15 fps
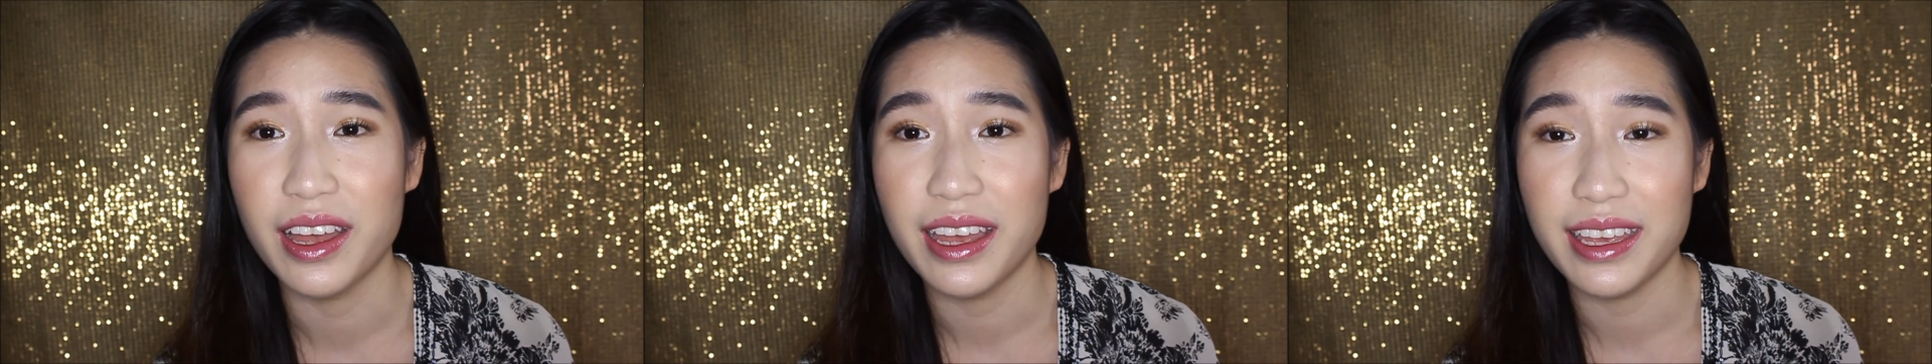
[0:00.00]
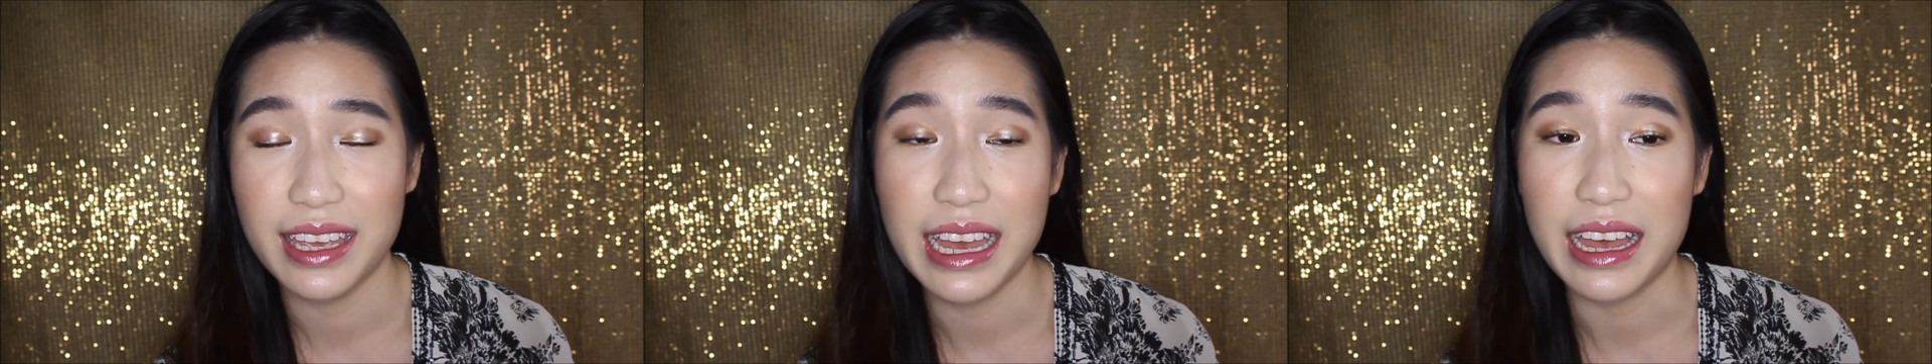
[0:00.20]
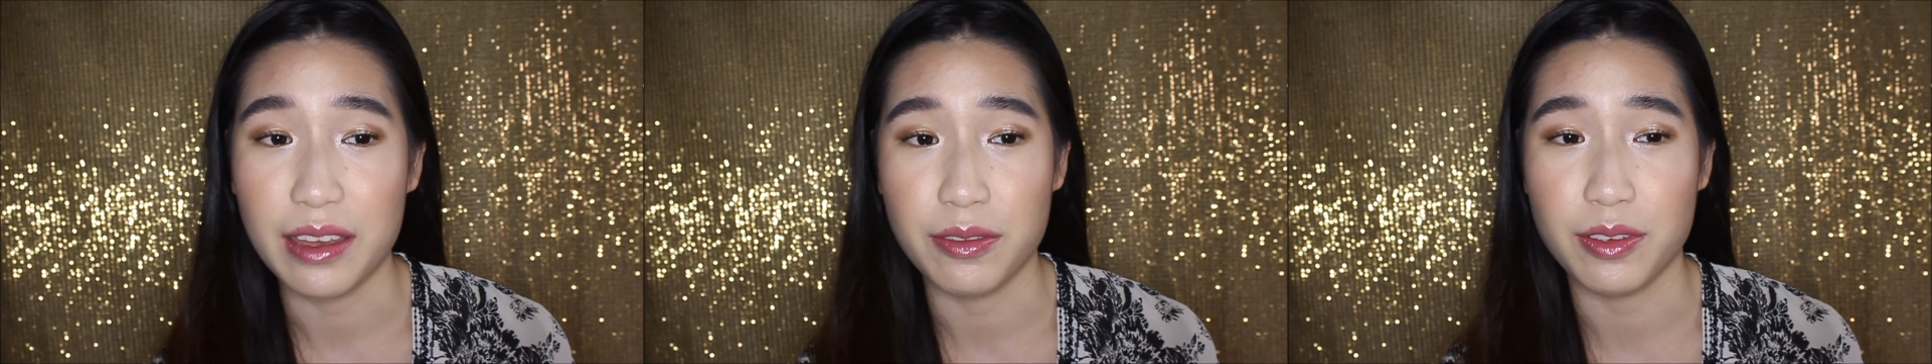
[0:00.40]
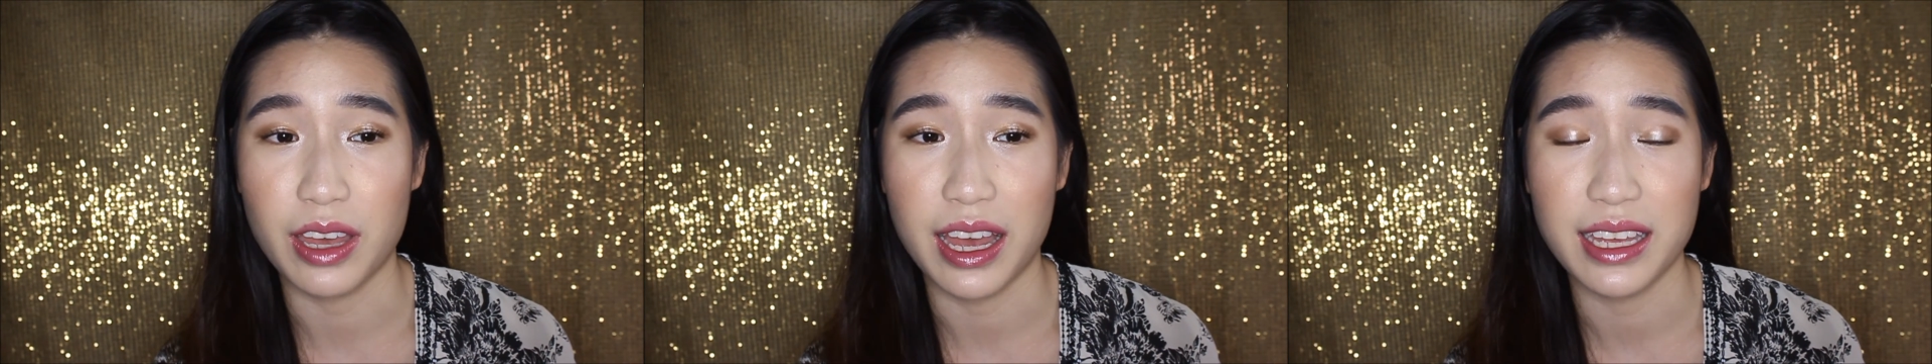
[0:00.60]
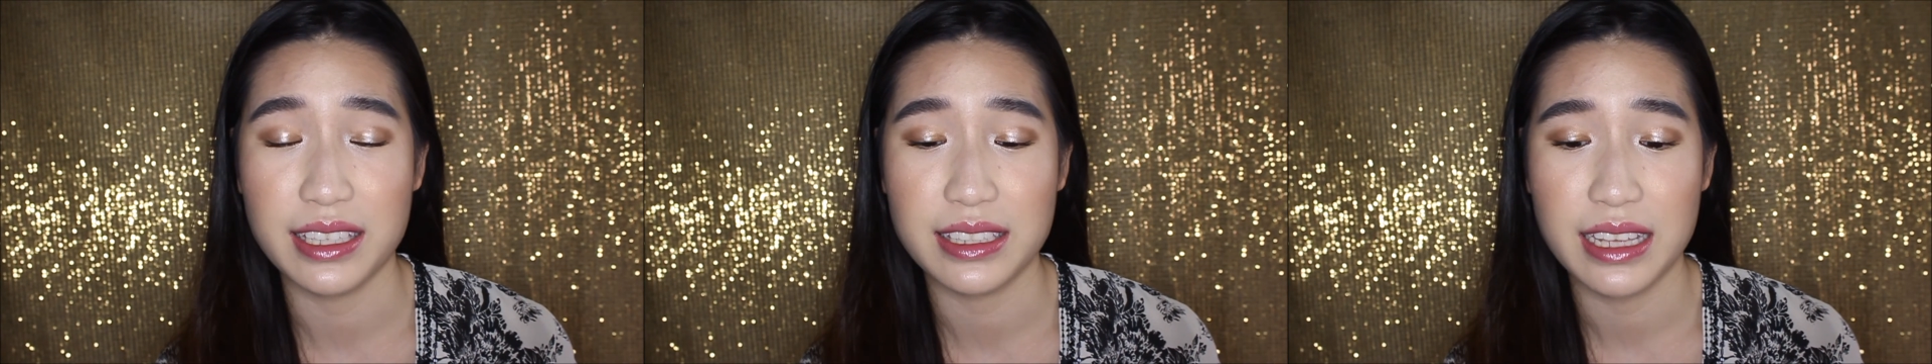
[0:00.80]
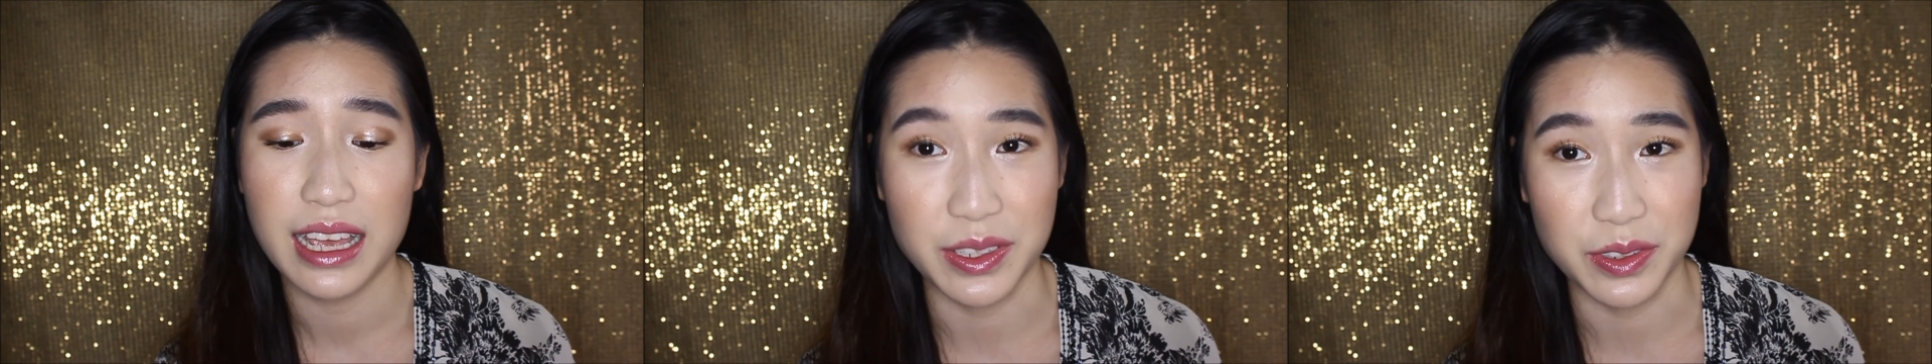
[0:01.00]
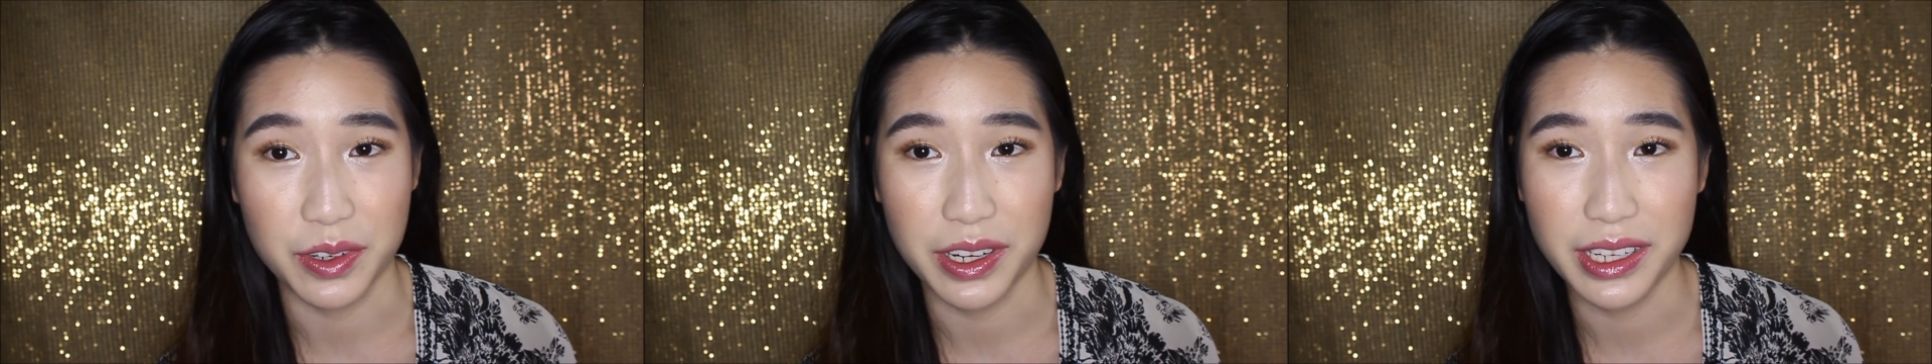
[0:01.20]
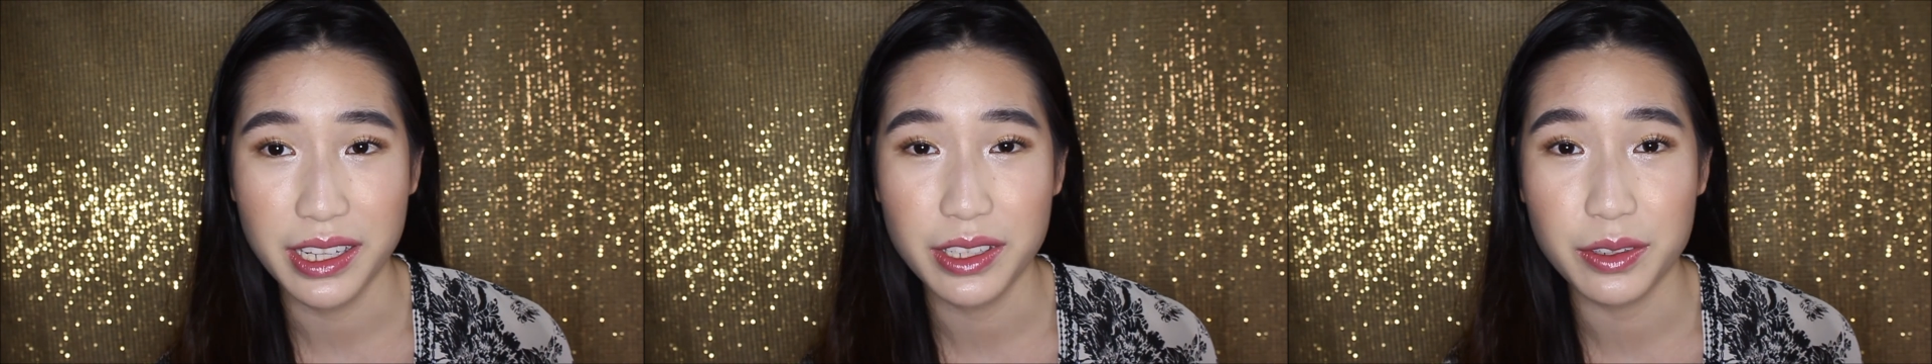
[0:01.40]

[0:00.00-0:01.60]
yeah, if you guys enjoyed it,